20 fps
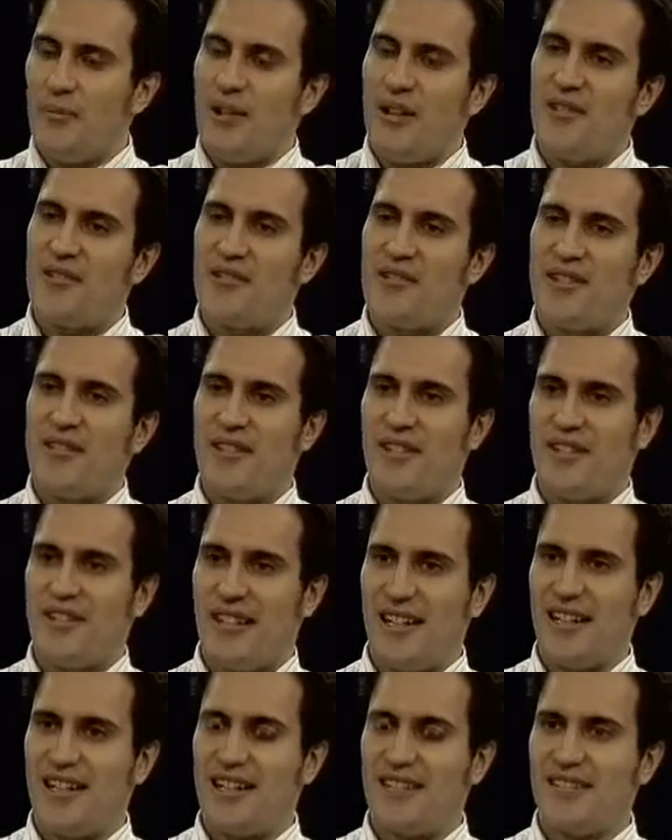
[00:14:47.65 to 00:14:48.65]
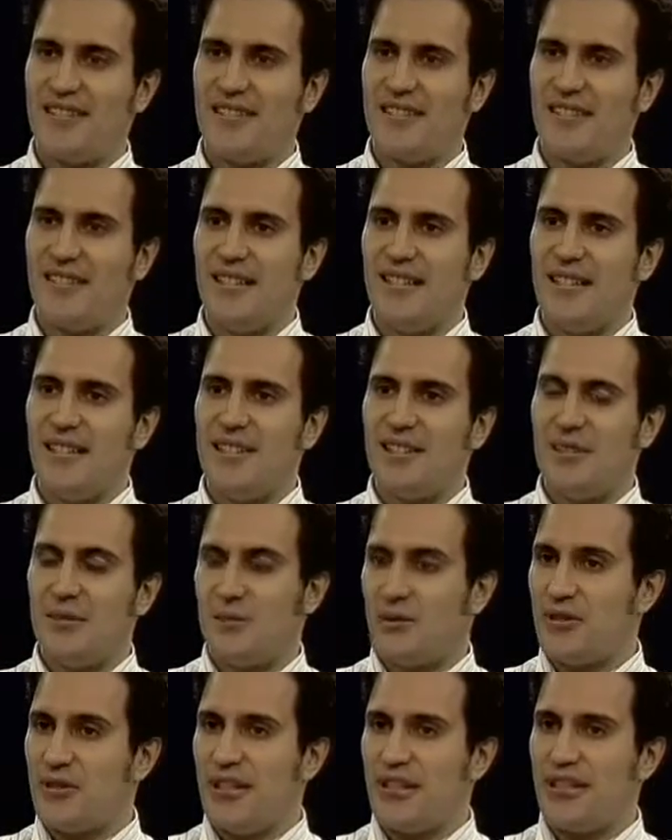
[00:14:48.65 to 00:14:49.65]
What measures have they taken
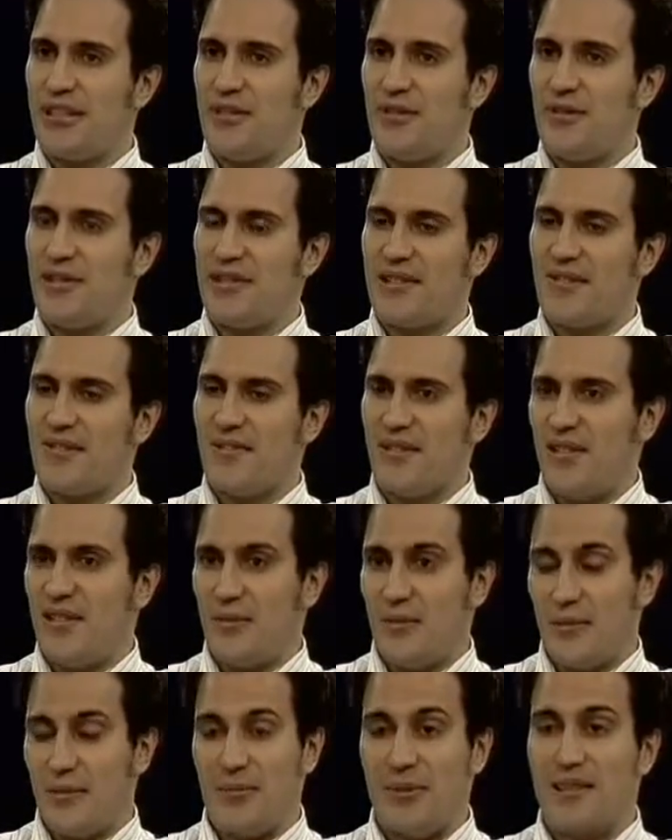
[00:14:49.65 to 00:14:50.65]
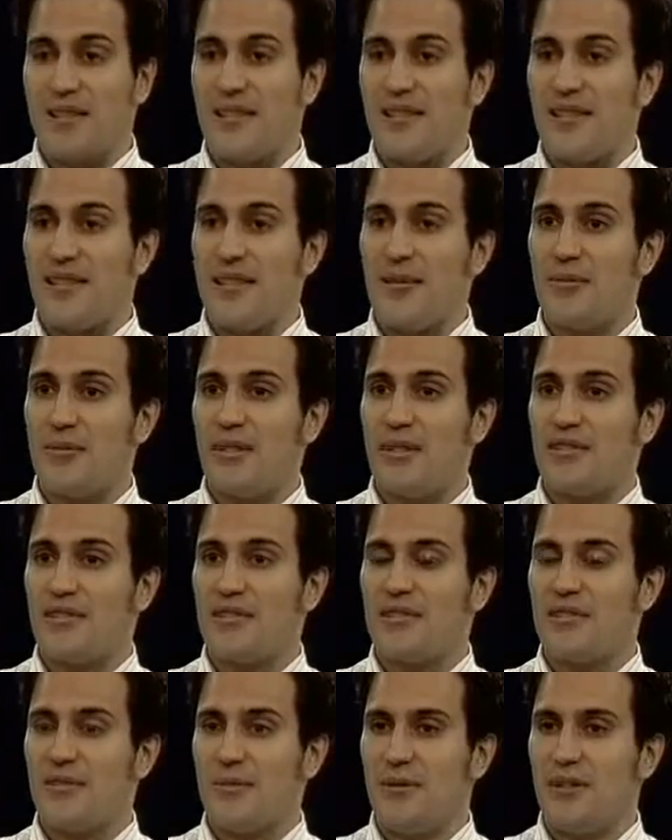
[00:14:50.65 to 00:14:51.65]
to protect the U.S. environment? Because it seems
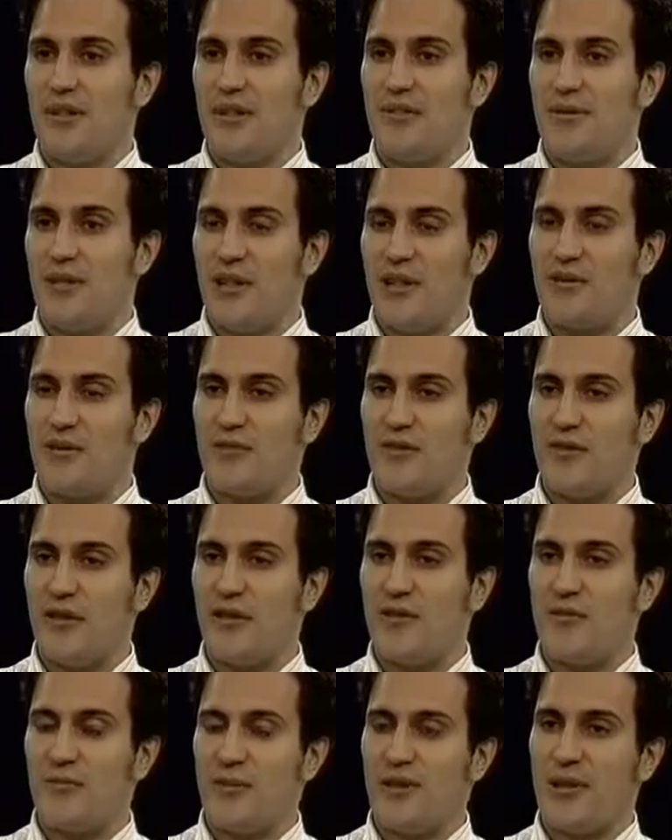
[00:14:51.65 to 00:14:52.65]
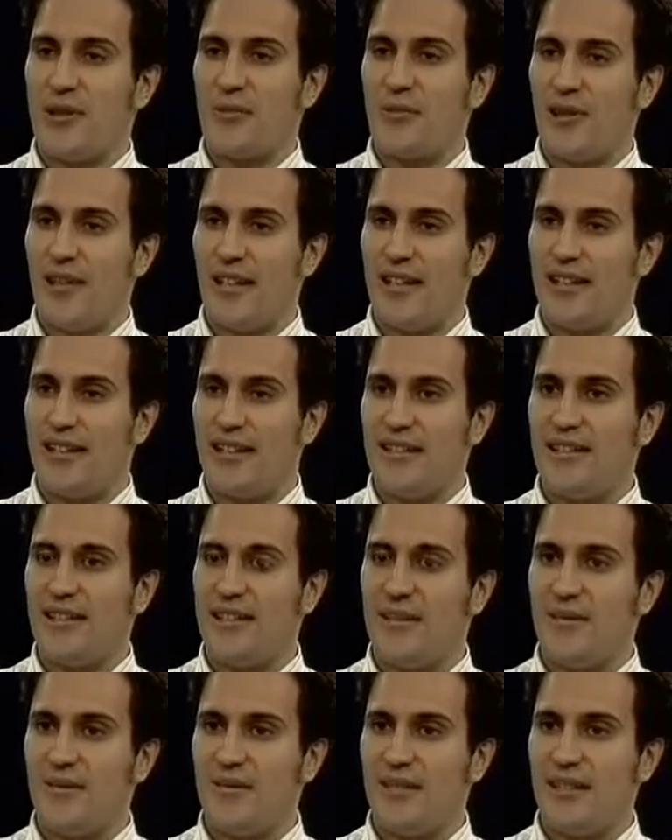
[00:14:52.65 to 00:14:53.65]
like there's going to be a lot of overflow from this plant
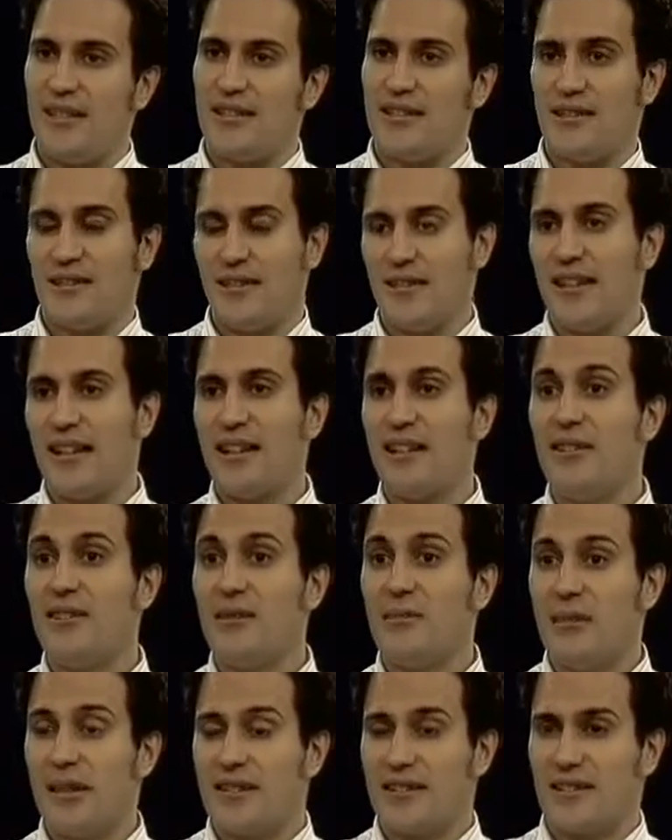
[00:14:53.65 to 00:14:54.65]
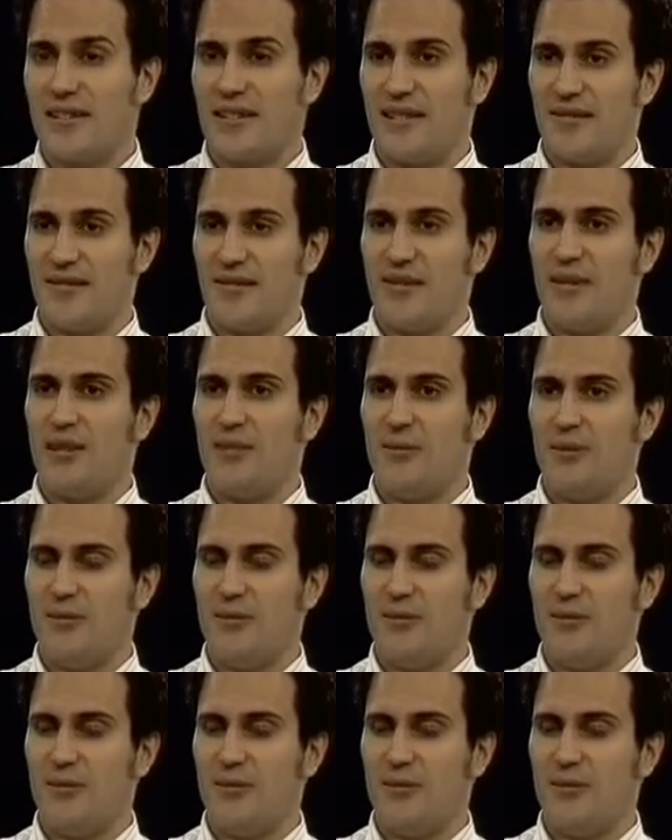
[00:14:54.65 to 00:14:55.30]
into the U.S., let alone the Mexican